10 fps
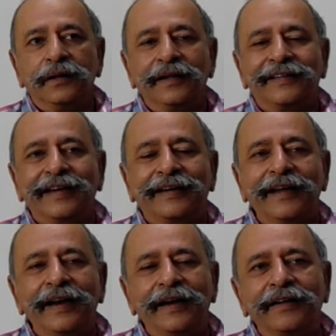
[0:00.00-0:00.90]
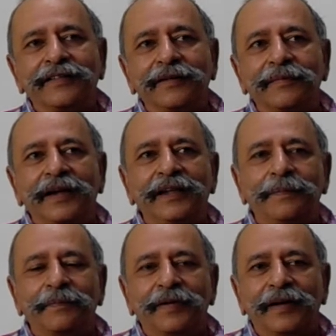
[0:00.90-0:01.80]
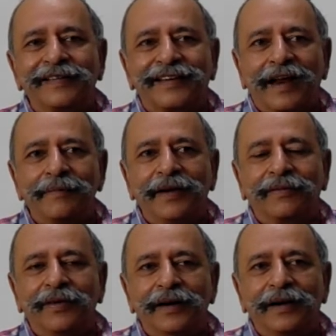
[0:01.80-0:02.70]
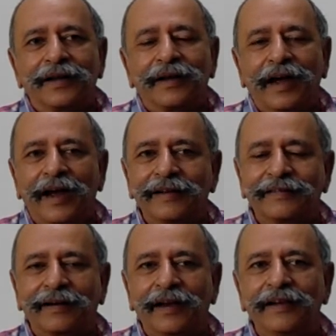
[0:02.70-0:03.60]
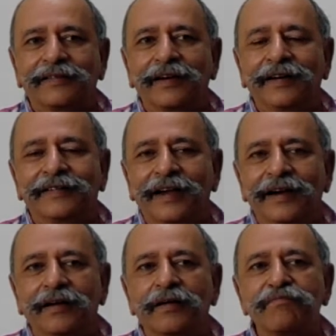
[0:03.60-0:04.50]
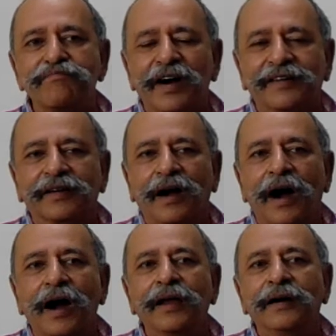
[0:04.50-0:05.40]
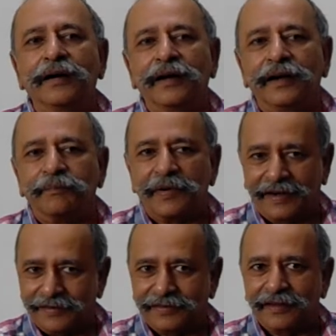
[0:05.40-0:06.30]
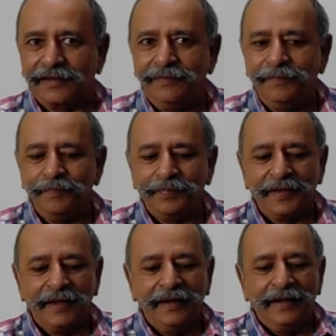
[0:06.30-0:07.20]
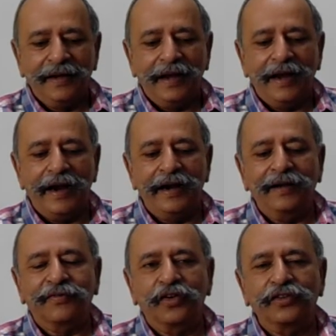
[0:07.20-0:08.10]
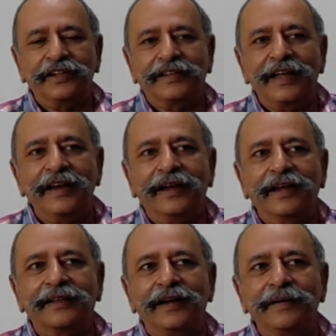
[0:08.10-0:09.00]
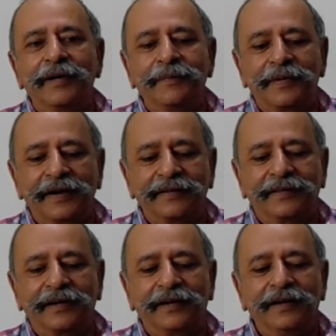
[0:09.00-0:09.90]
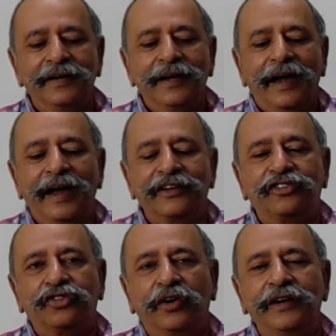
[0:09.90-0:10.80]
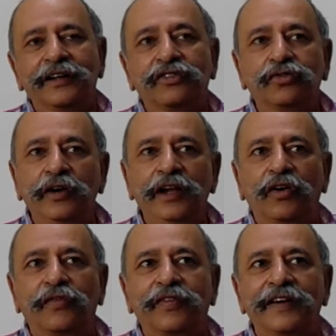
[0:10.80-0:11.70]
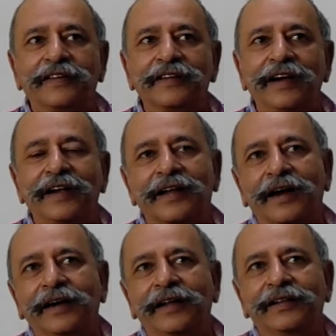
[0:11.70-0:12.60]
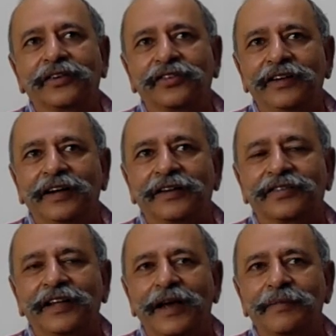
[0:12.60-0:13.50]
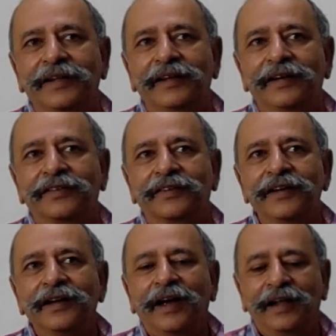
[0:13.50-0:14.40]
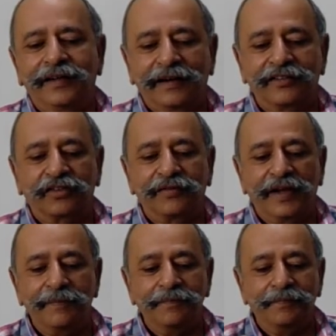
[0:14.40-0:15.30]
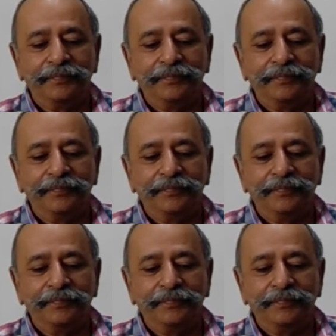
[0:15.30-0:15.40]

The sectarianism in the Islamic world has raised its head much higher in Pakistan. And of course, the Tehreek-e-Taliban Pakistan has joined the Sunni outfits in targeting the Shias, the Ahmadiyyas, and the rest of them.